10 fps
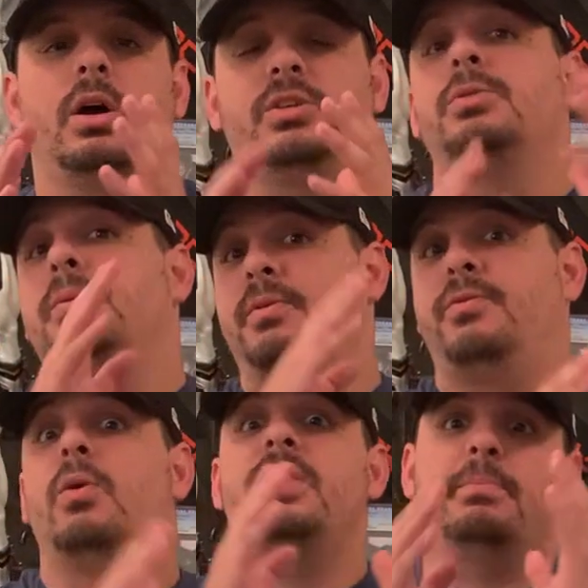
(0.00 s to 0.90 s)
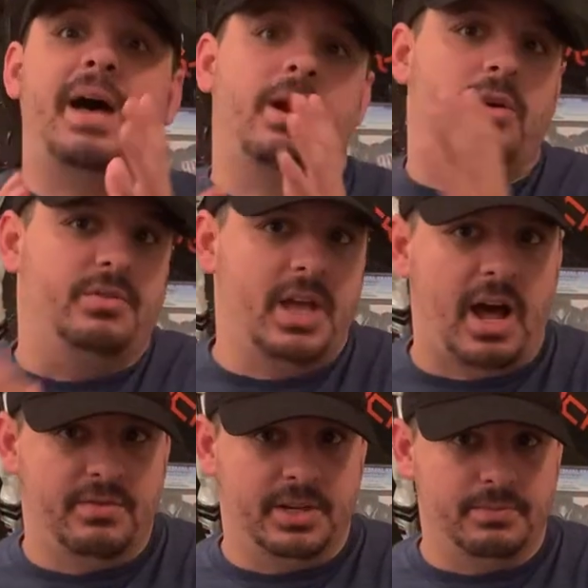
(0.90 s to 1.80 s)
the Battle of
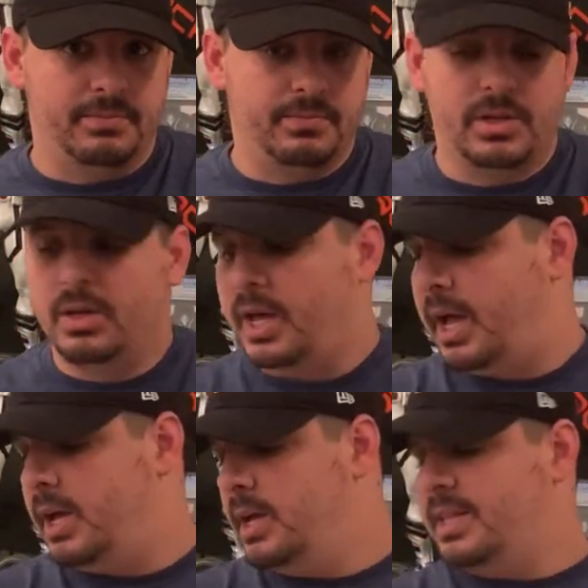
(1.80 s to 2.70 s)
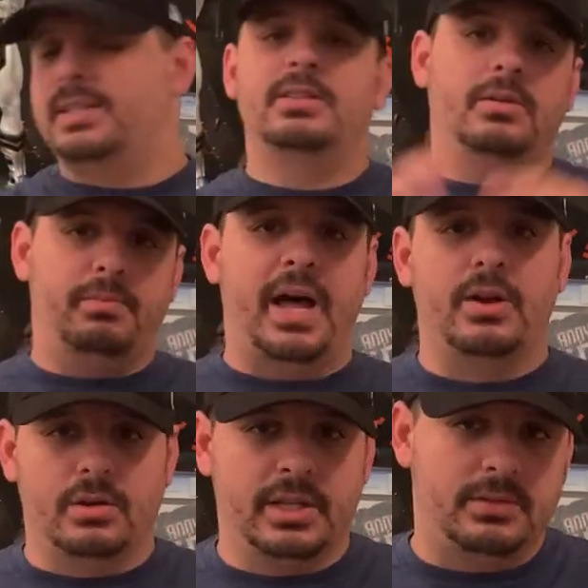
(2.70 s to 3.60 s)
Yavin. Okay, that's the
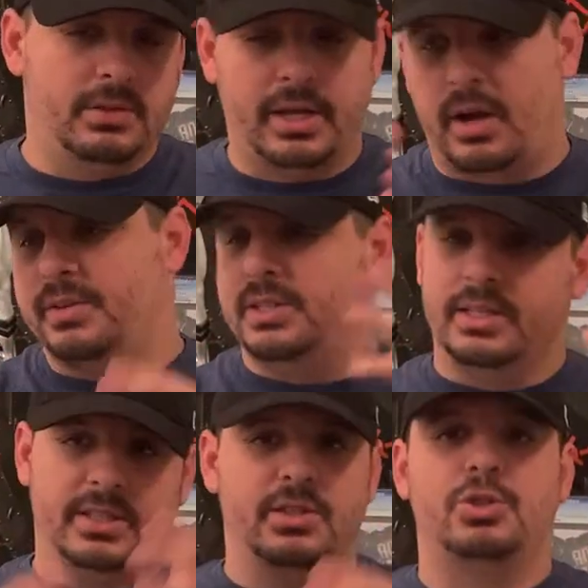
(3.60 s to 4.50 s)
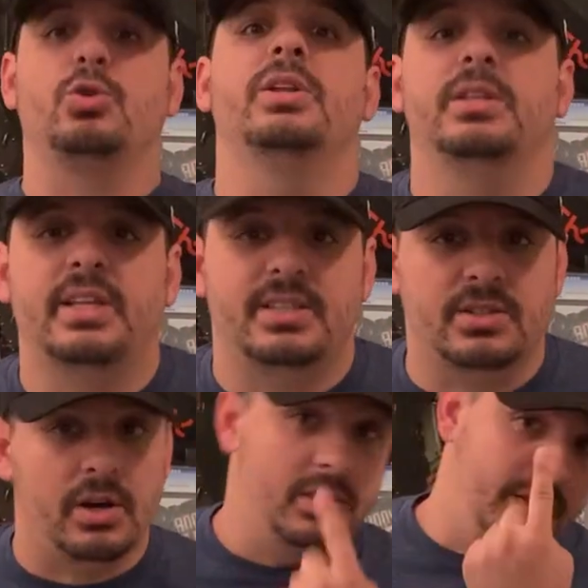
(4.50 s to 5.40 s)
battle that obviously that they destroyed the Death
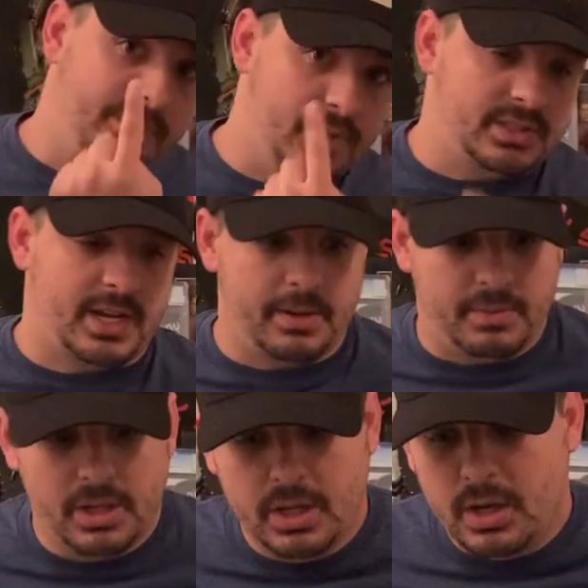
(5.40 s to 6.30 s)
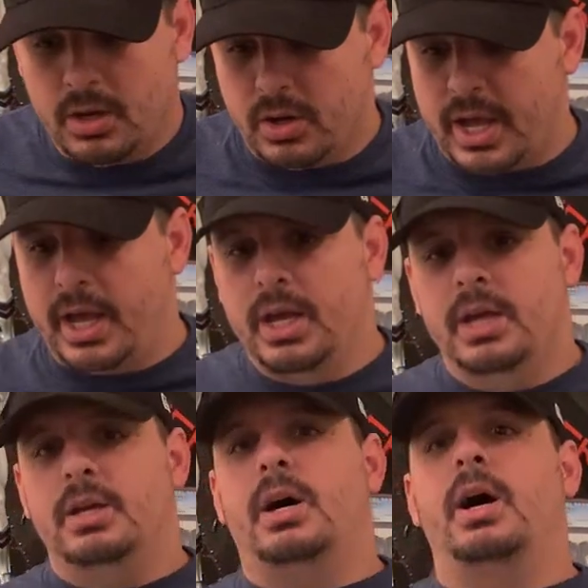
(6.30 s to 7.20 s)
Star the first time. Okay,
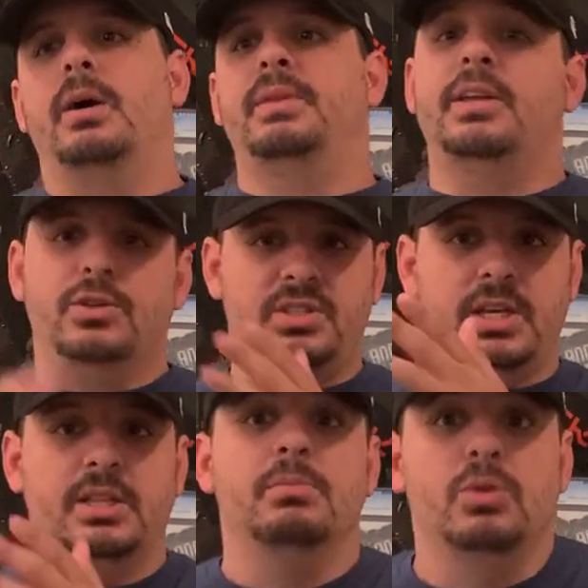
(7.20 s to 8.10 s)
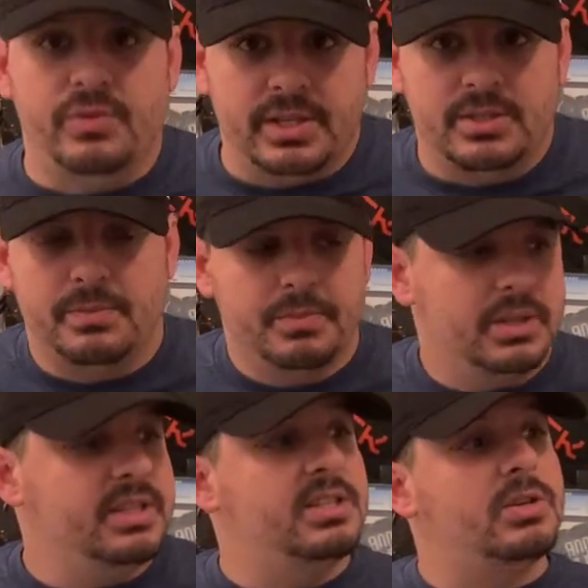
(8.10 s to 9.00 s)
that you see in the movies.
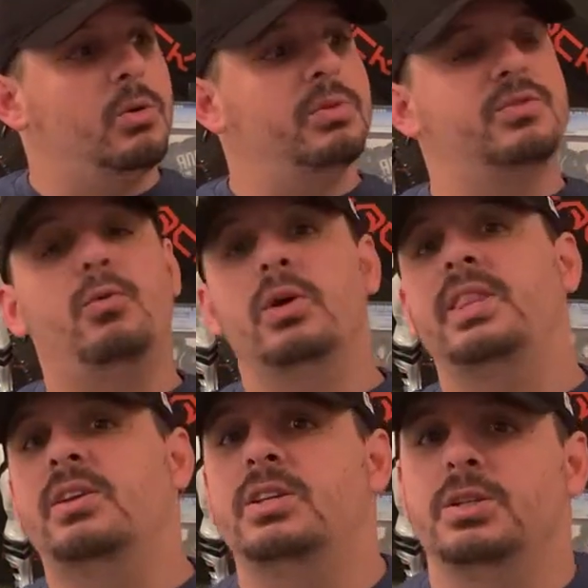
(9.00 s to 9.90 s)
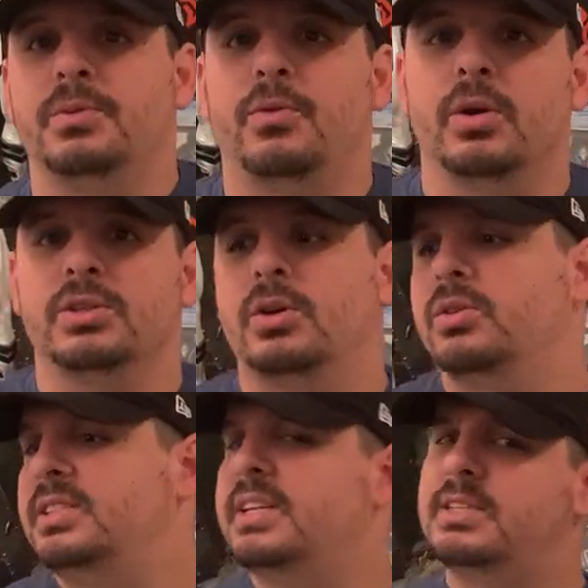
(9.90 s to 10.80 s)
This is almost 4,000 years before. So
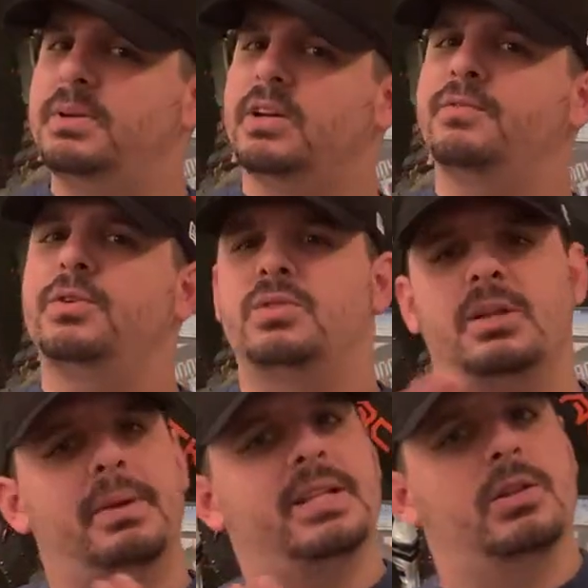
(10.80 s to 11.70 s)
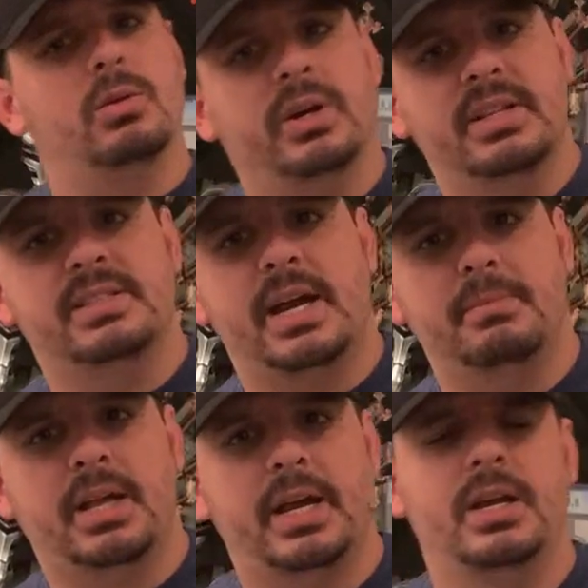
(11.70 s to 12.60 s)
this is not to be confused with the Mandalorian
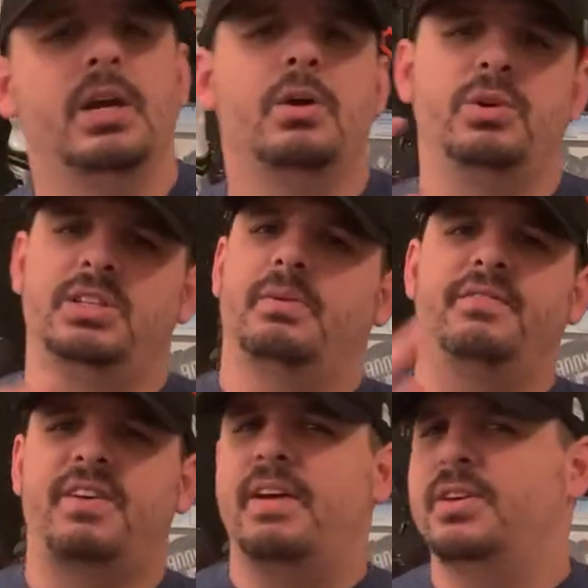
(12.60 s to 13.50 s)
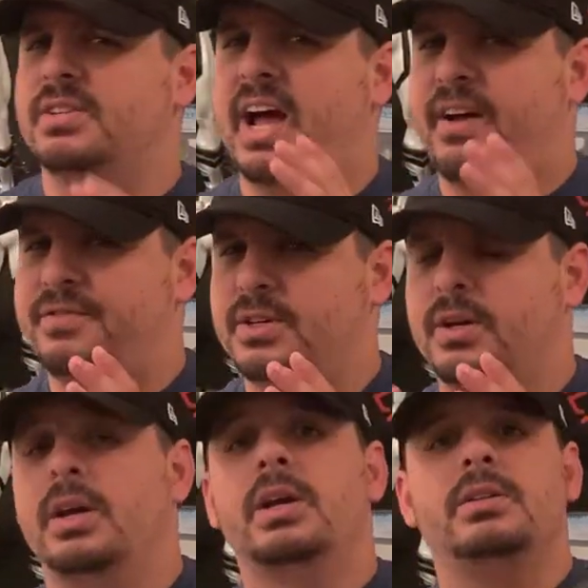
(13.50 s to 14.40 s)
timeline, which is about 5 years
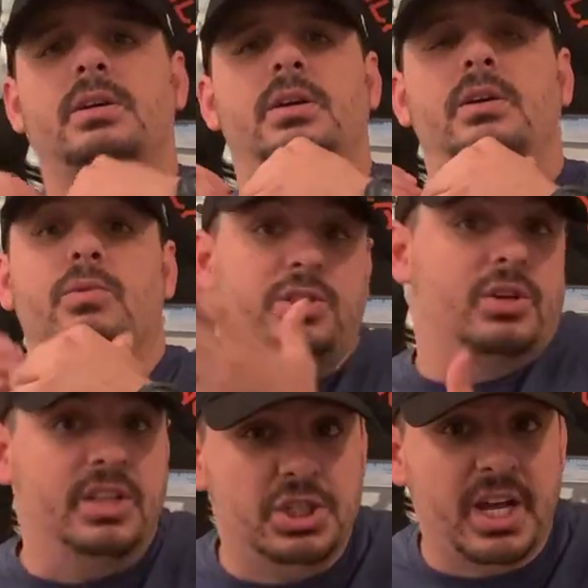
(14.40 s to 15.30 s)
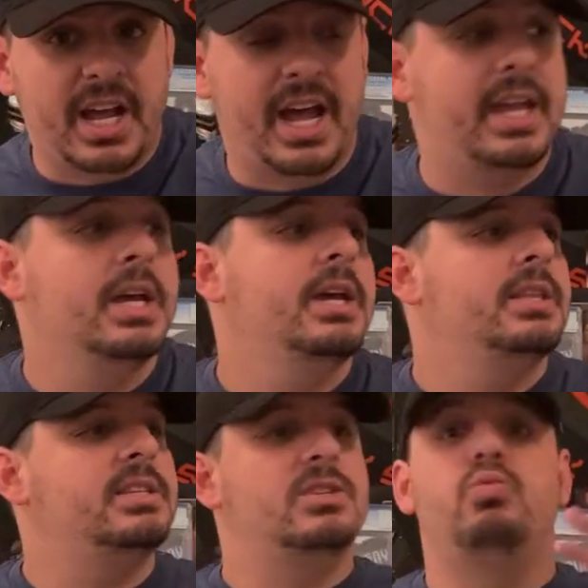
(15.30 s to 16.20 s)
after the Return of the Jedi.
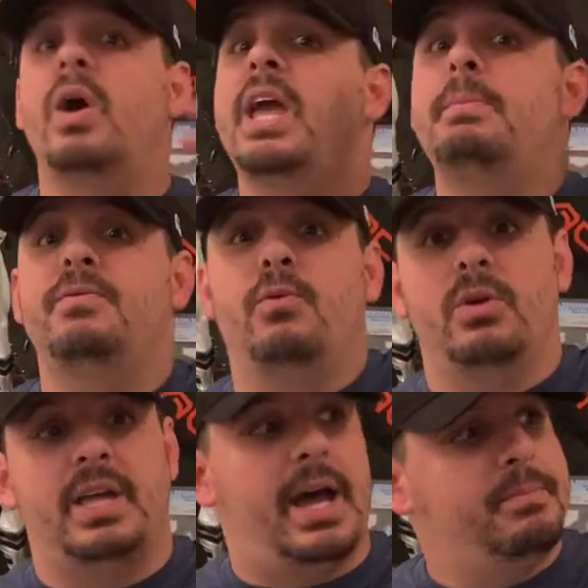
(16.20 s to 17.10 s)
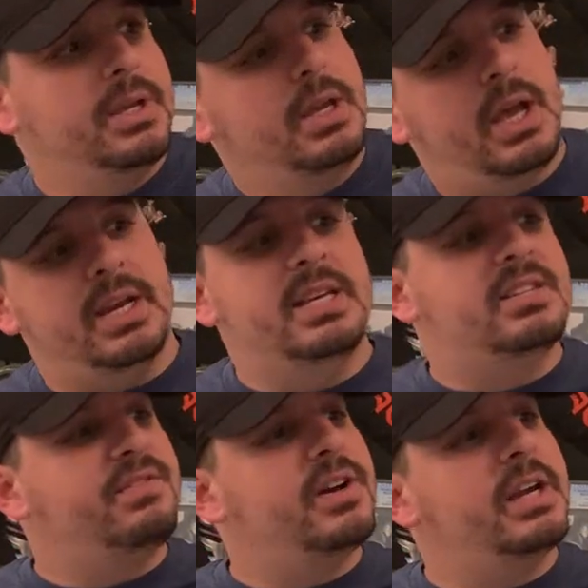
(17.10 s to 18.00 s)
This is way before that. And he's
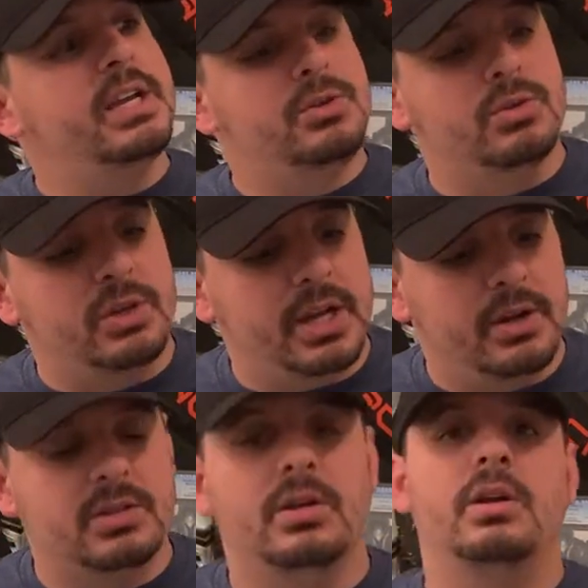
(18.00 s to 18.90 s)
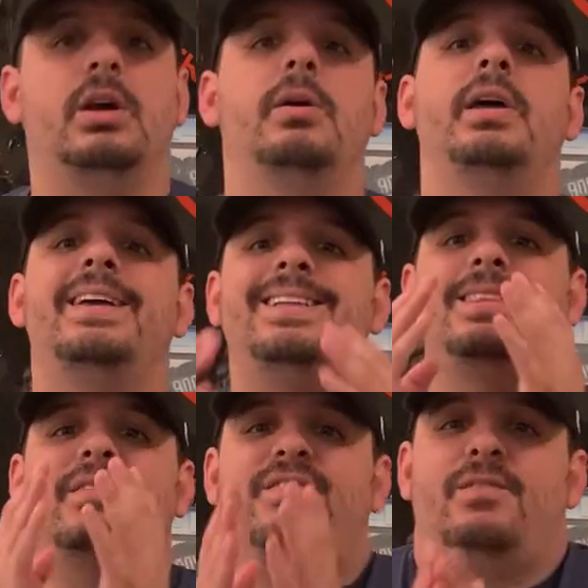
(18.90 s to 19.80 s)
a very integral character
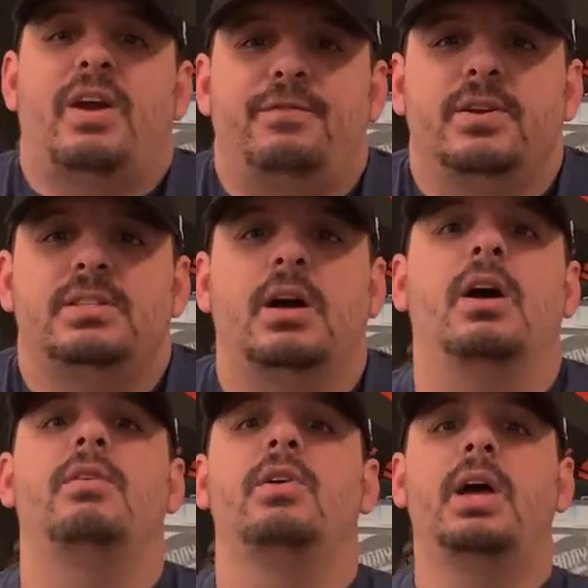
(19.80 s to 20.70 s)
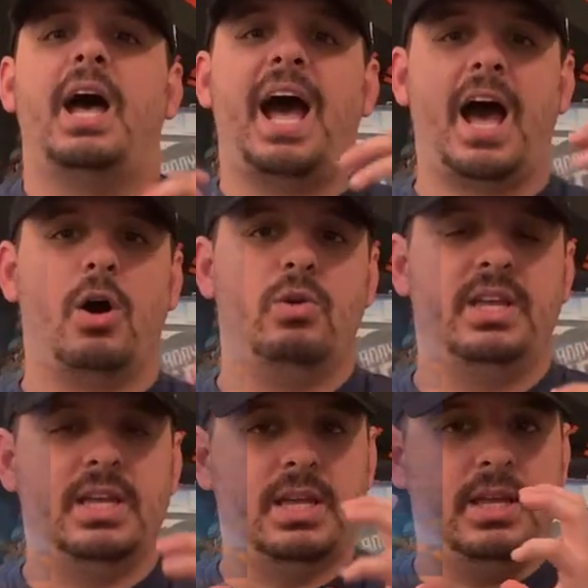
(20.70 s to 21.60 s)
in the reference of how
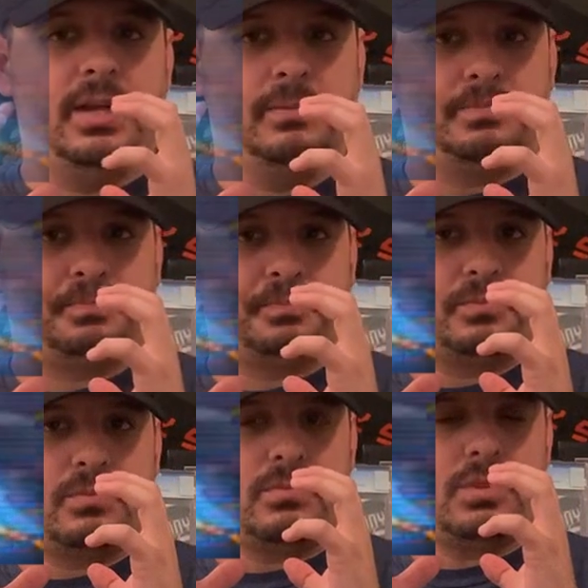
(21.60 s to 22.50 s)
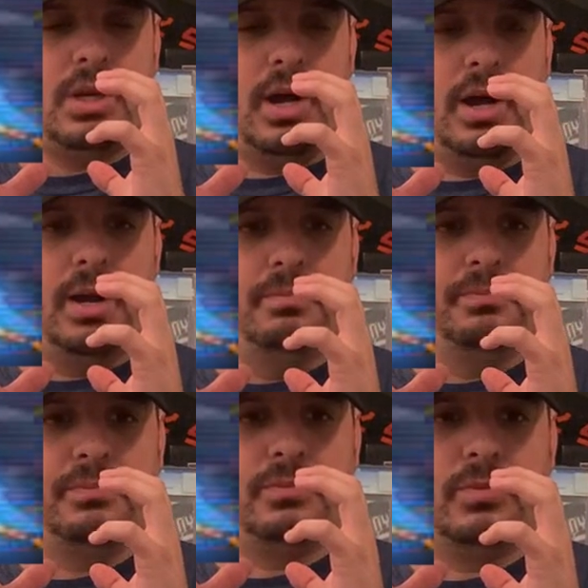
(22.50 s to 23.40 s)
he
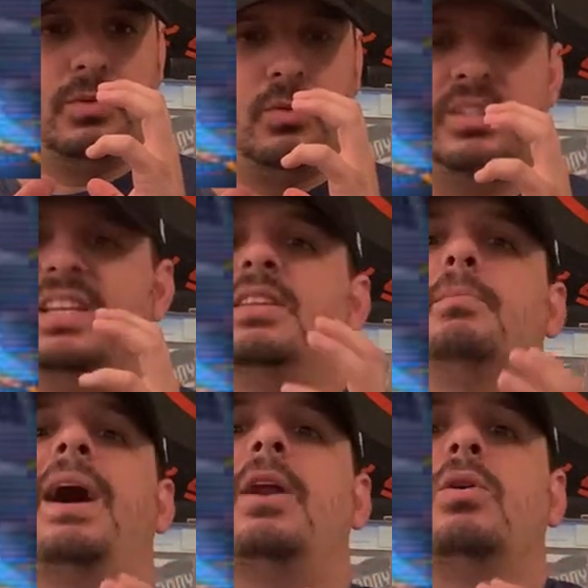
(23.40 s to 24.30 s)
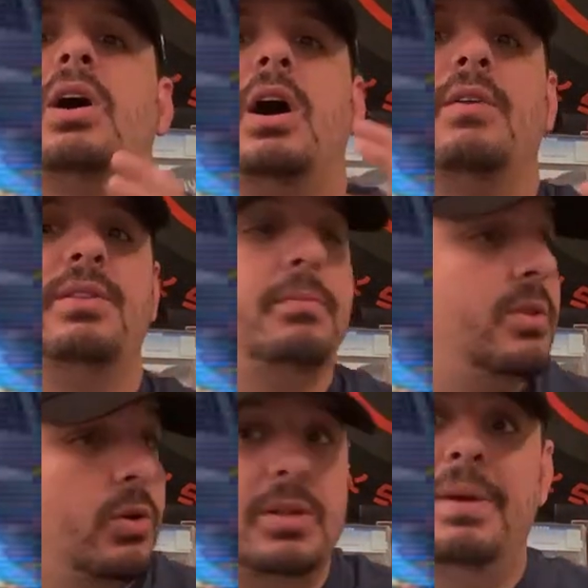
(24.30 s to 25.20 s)
was in the battle of the
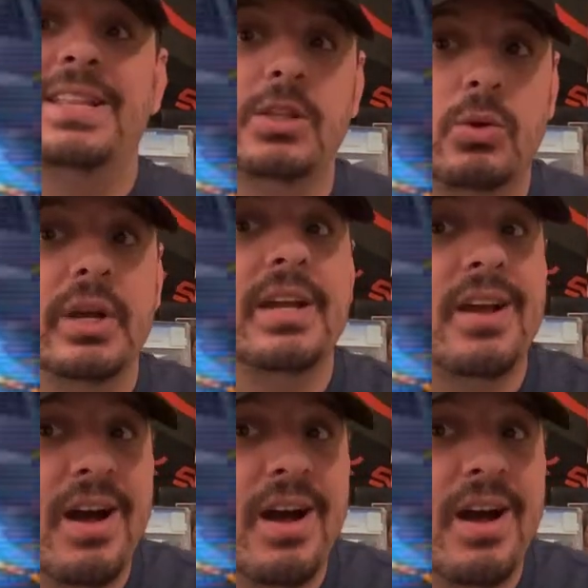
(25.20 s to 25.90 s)
Mandalorian